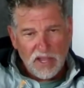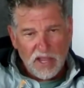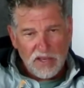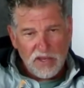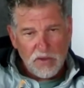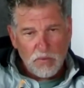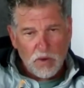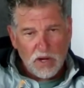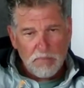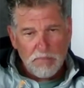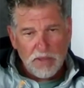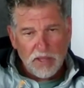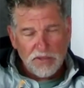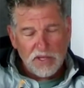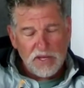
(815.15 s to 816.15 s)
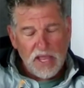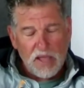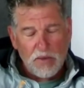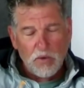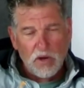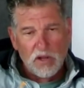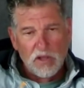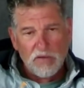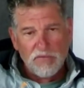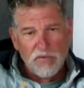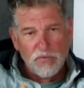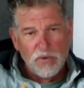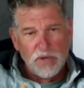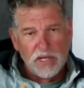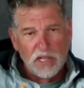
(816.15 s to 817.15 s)
And you want to build a network of
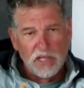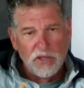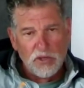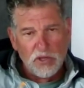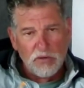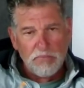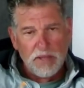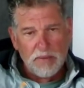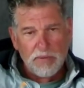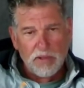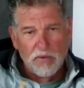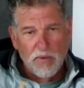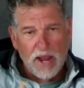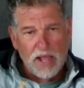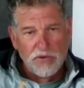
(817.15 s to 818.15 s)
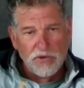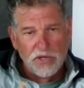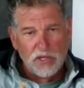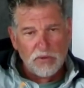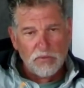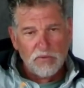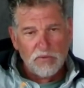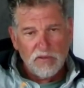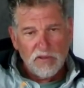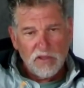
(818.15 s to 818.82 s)
really good people around you,